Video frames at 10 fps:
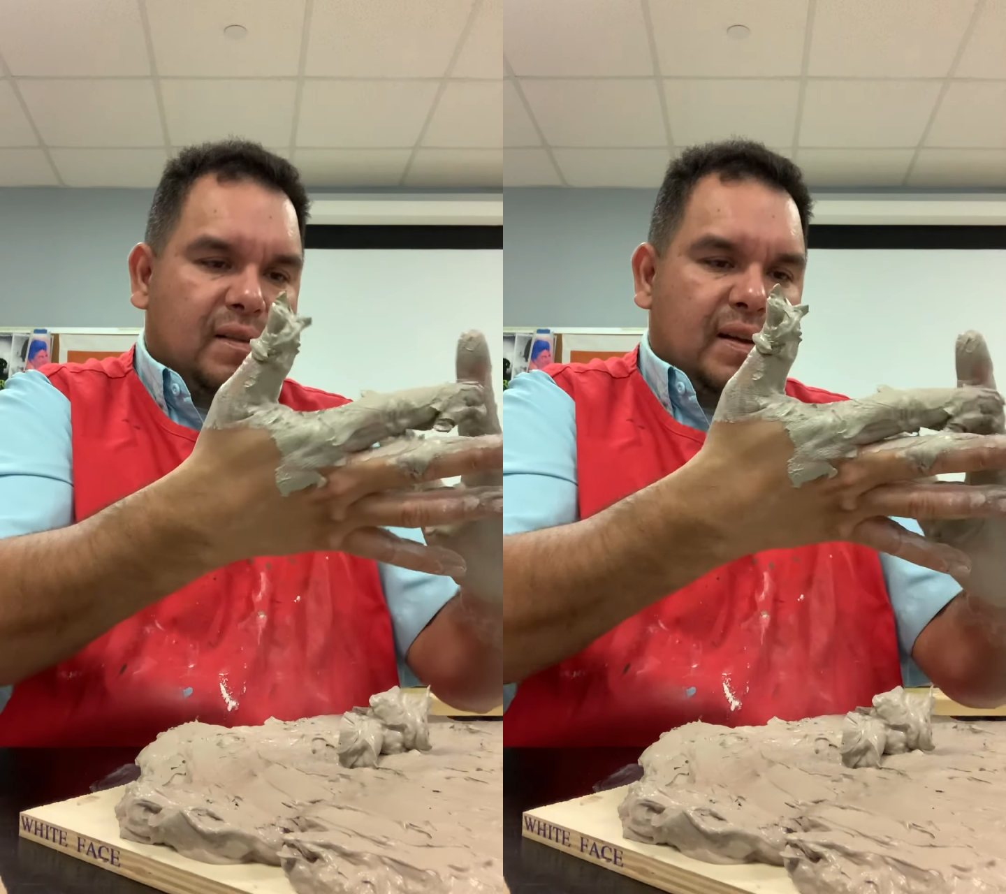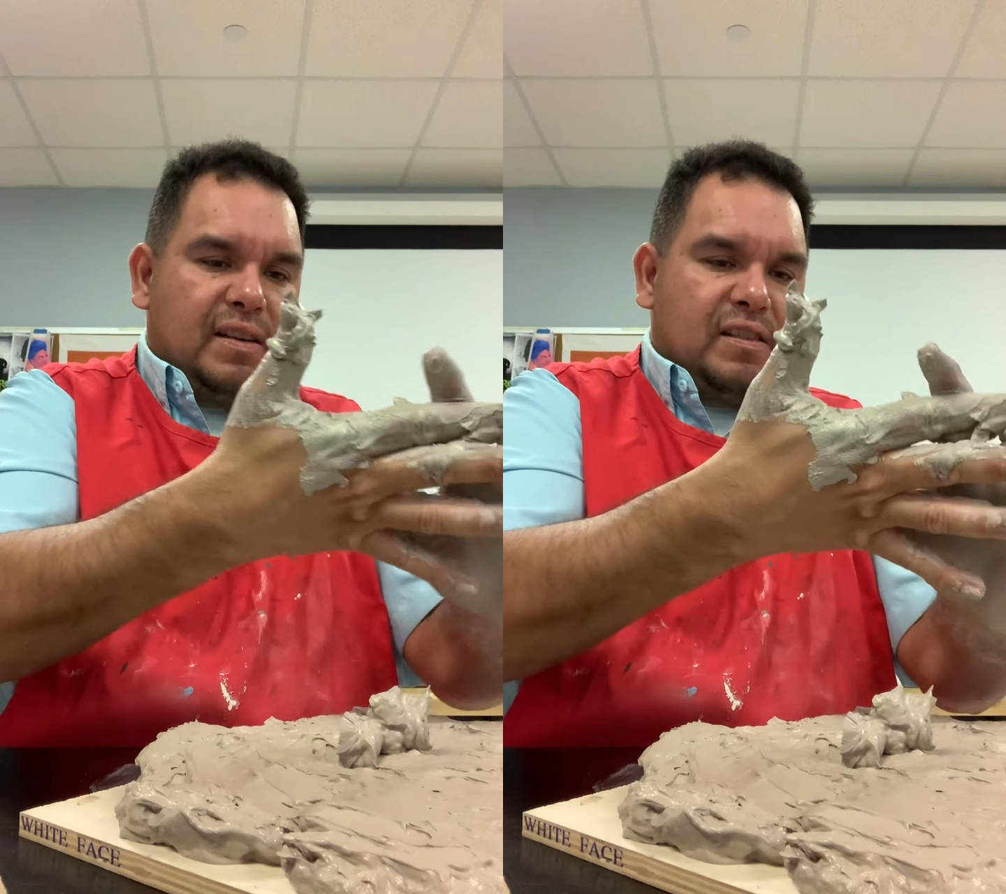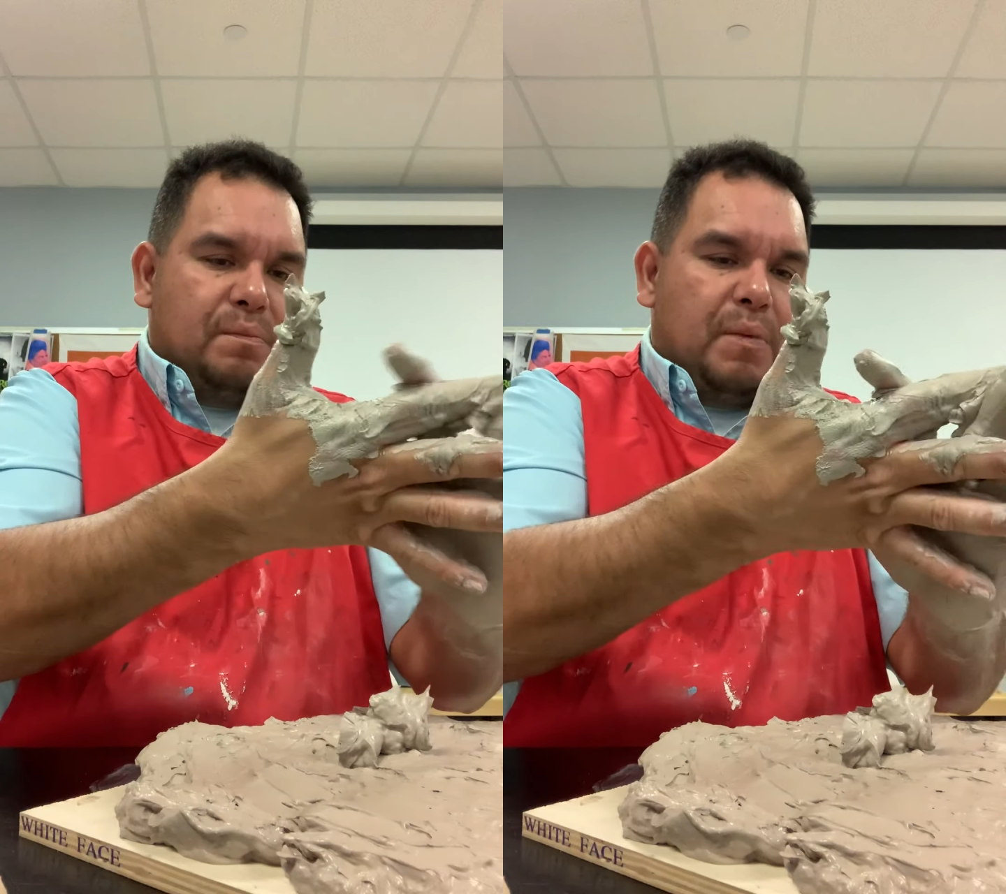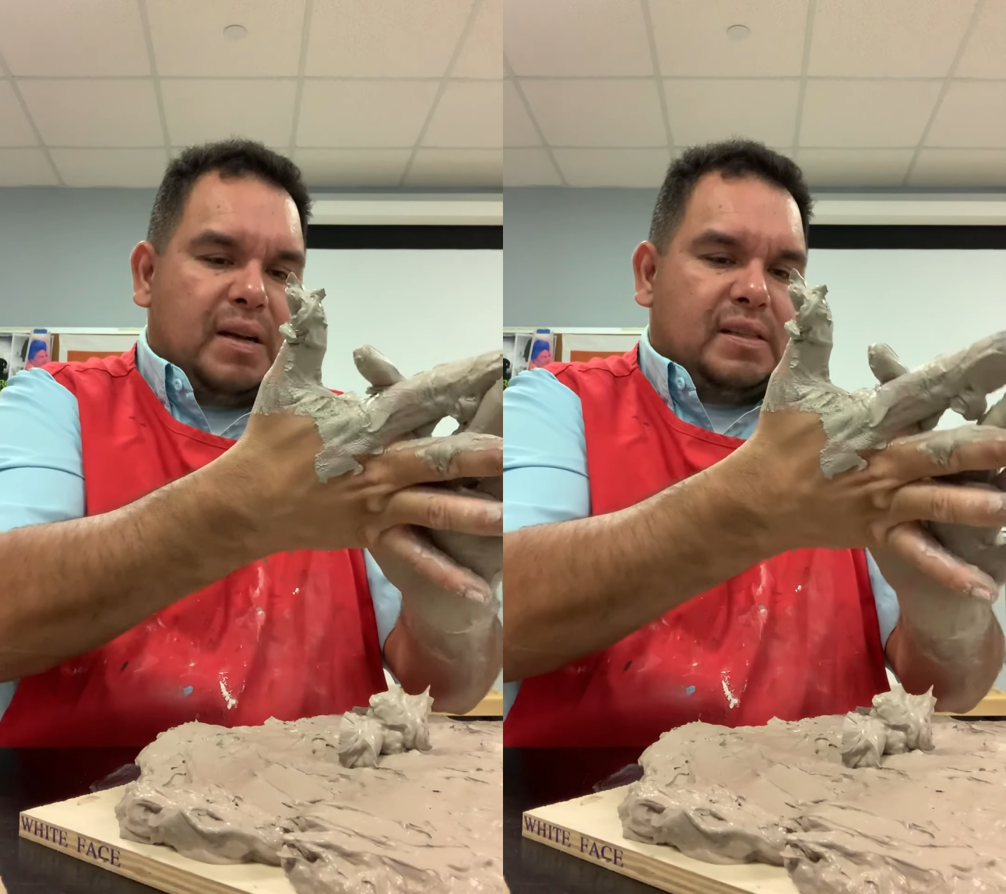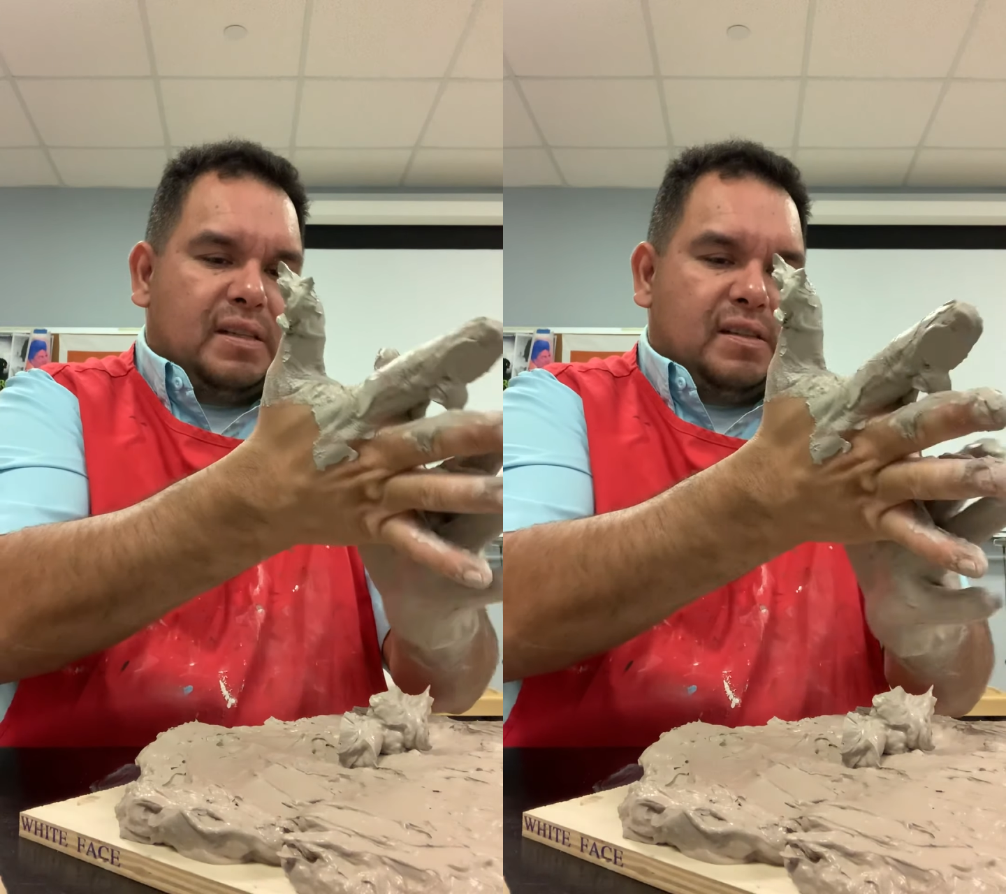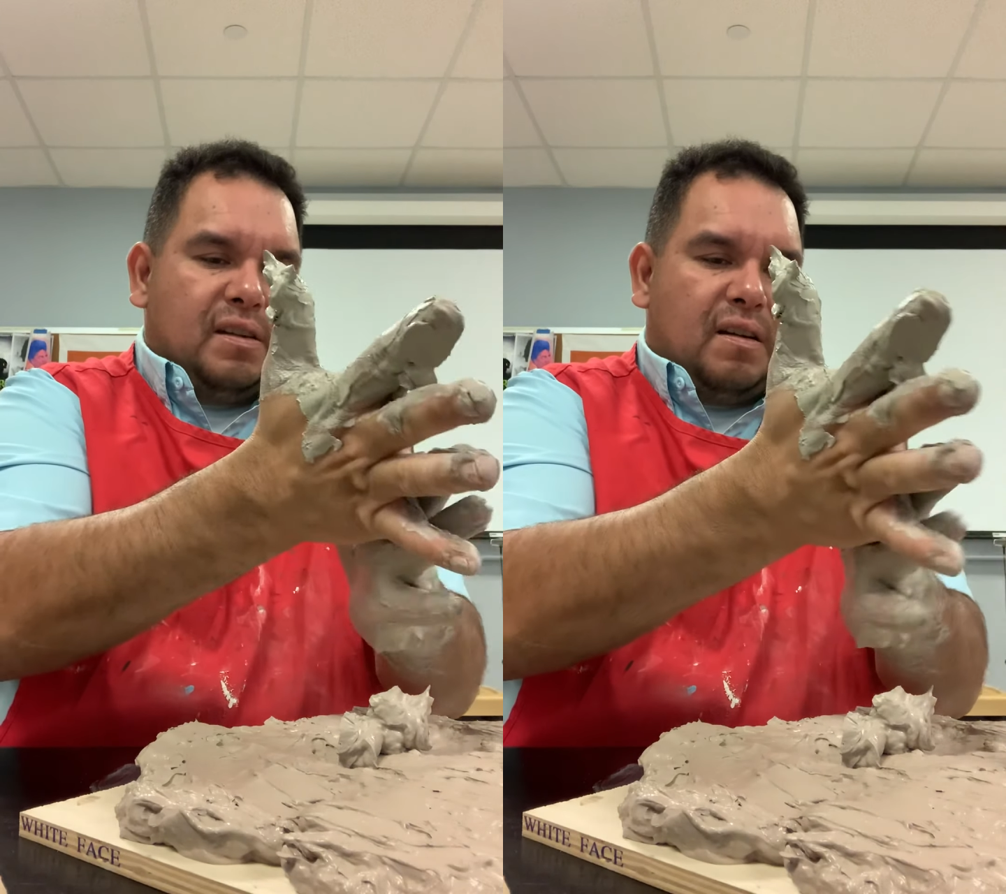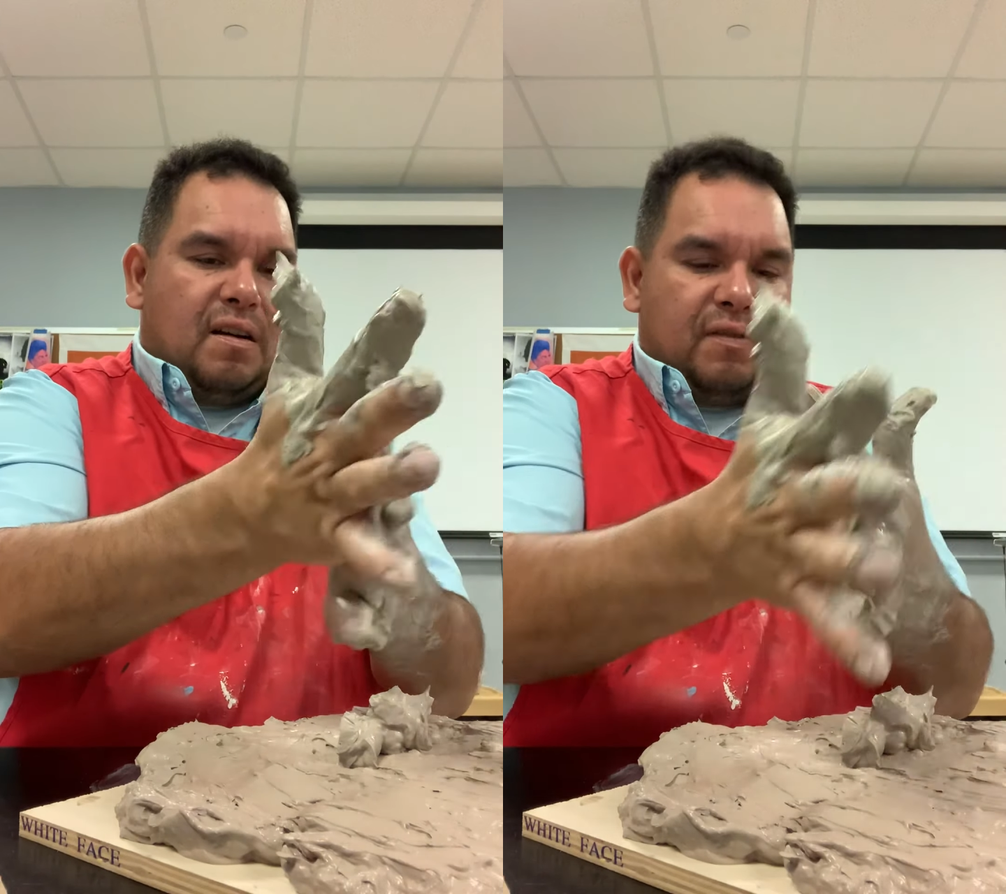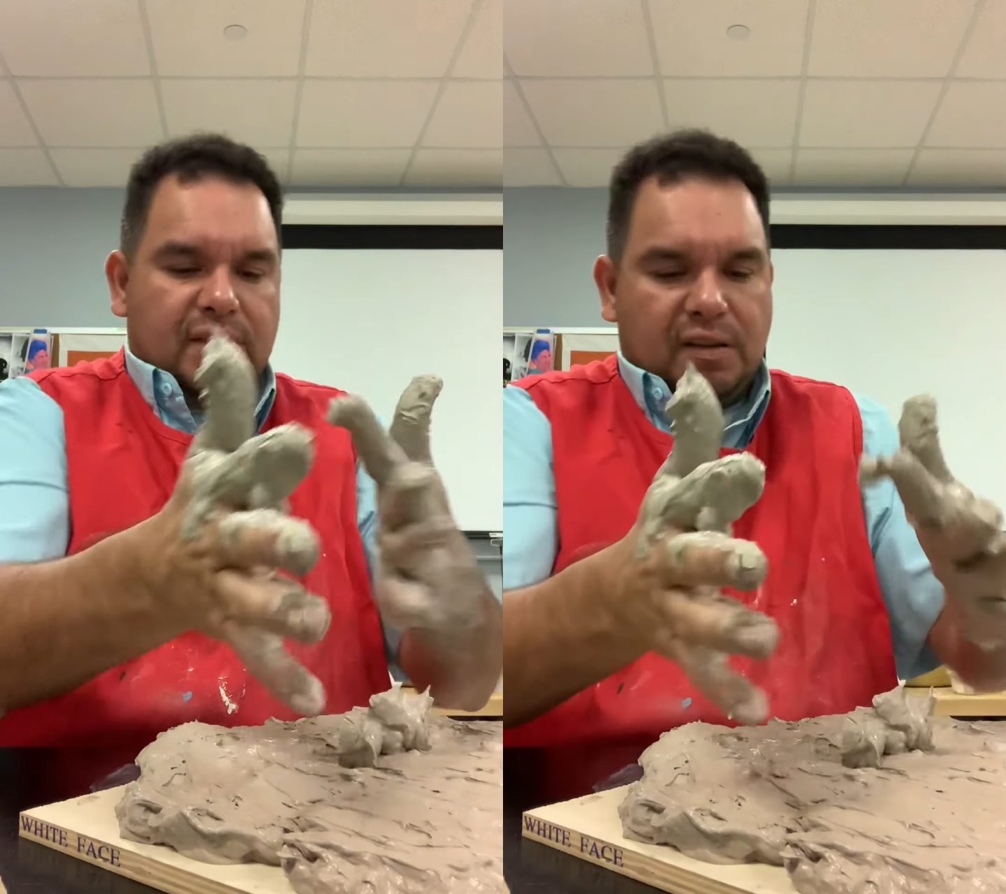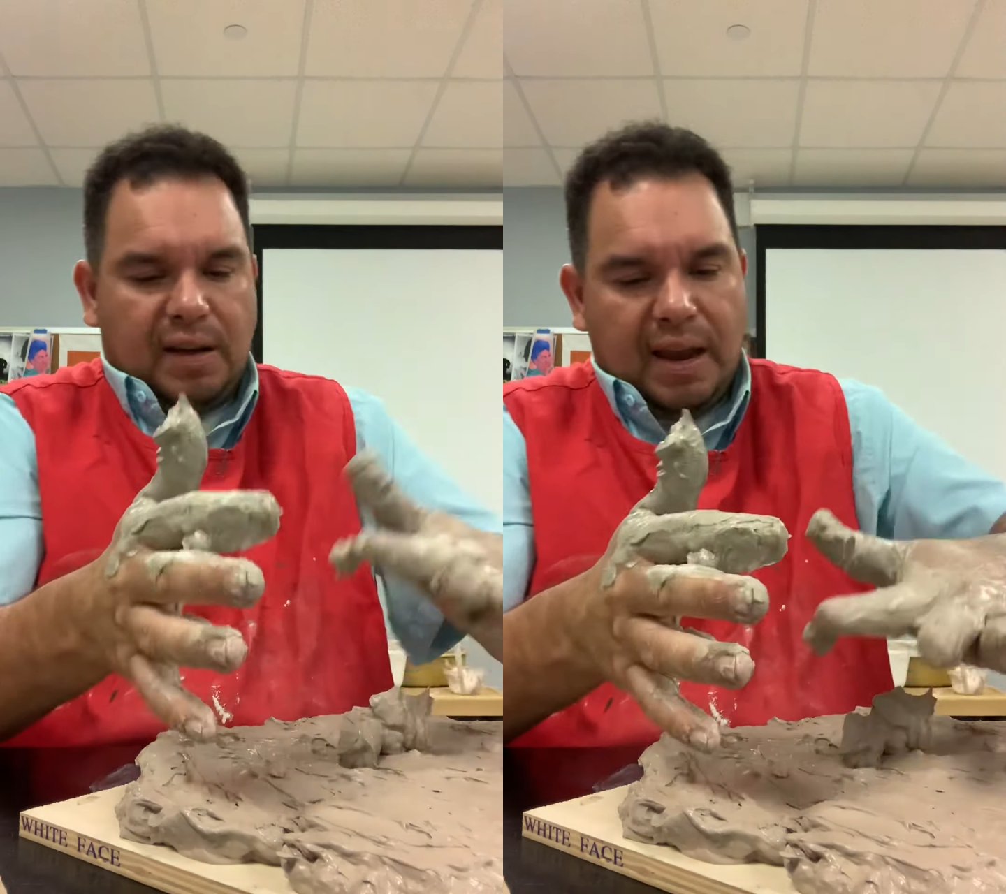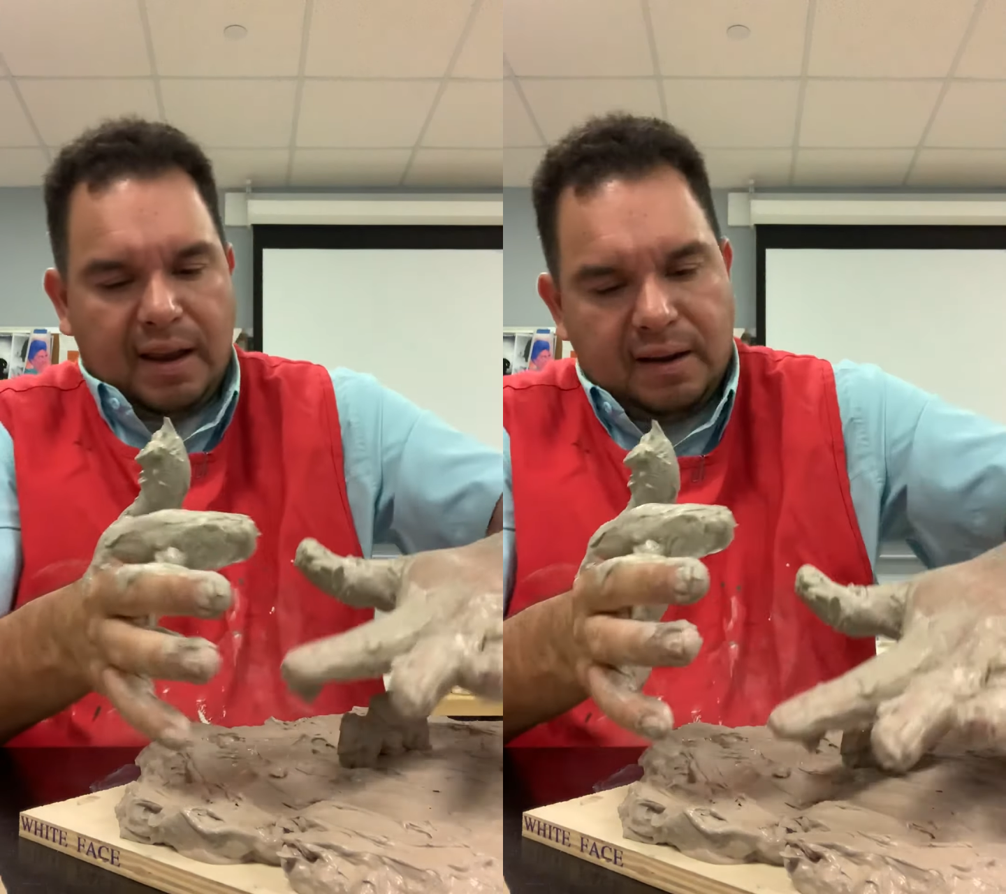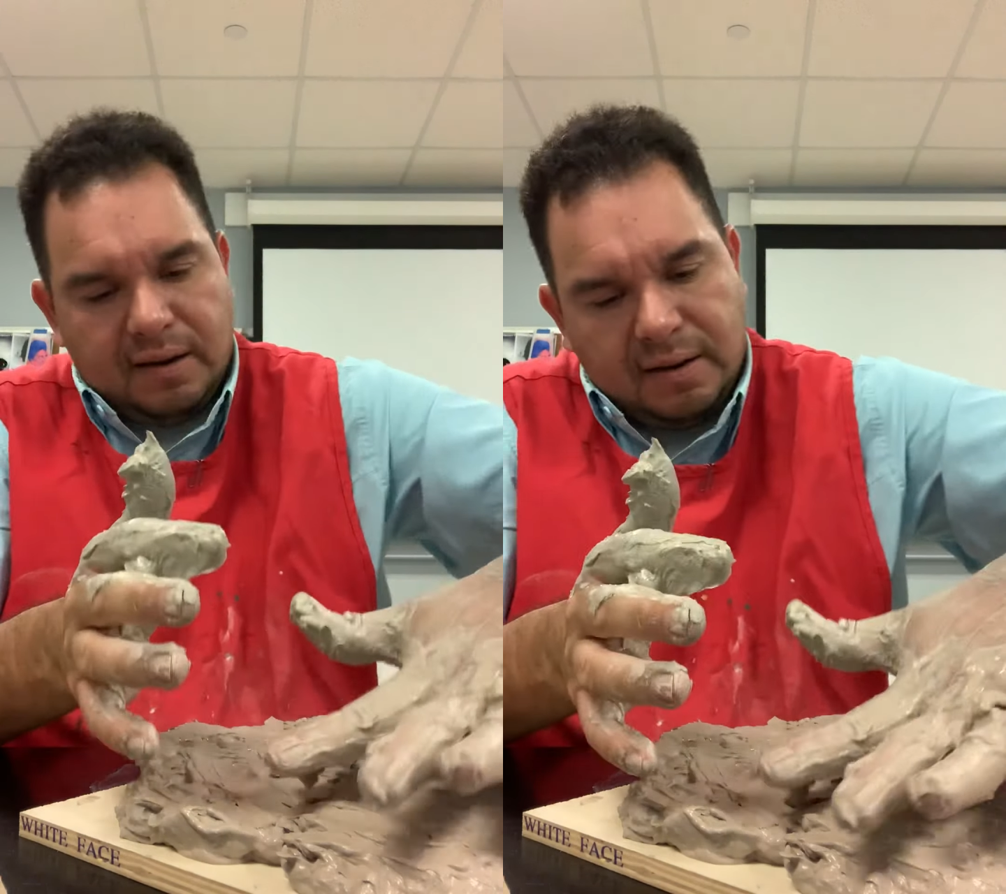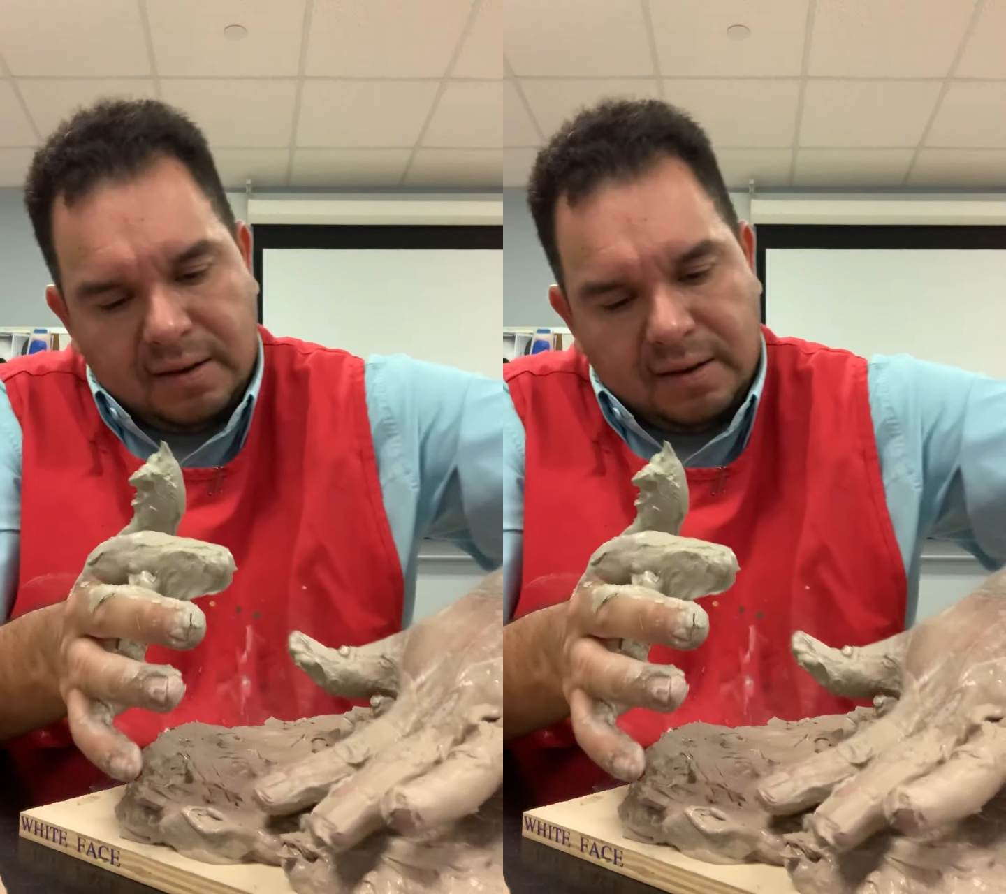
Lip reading: as you can,